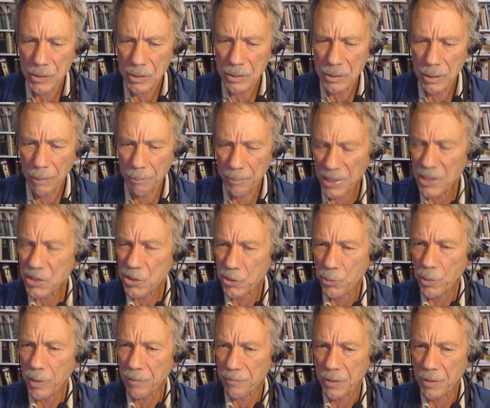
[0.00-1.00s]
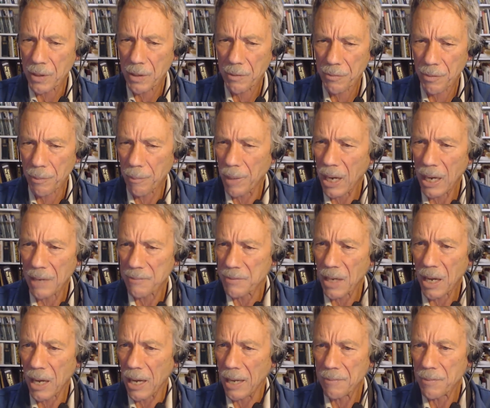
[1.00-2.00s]
the bees drift from hive to
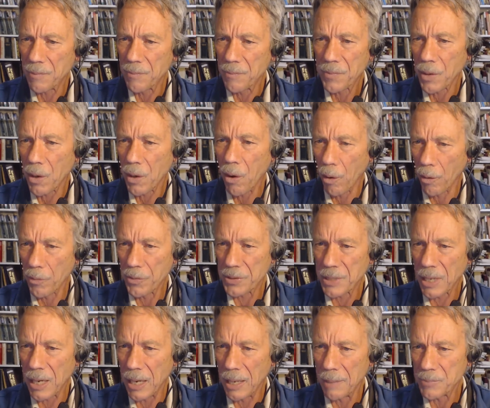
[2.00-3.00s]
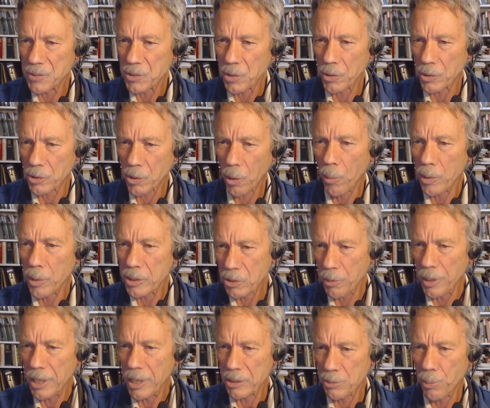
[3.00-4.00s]
hive all the time. So there's always
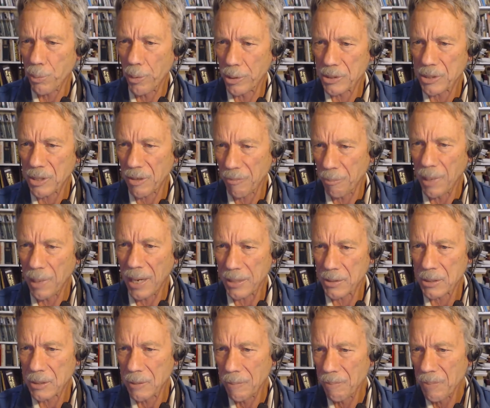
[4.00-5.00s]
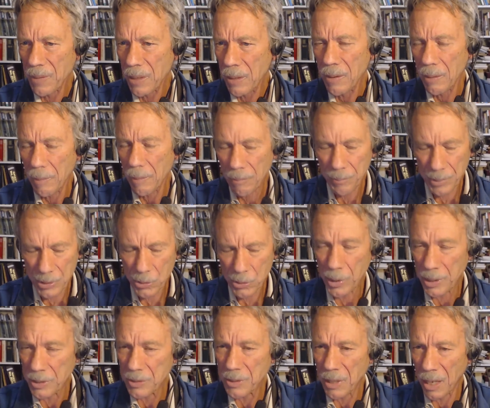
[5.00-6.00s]
transports of mites
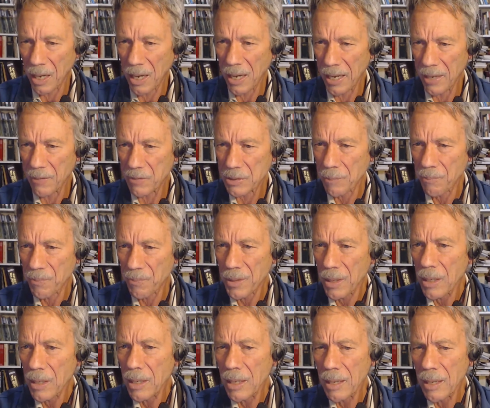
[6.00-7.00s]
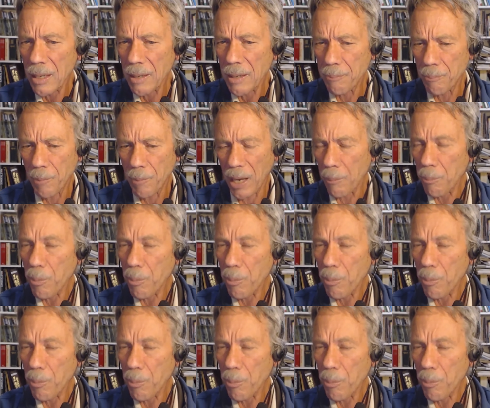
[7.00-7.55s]
between the hives by a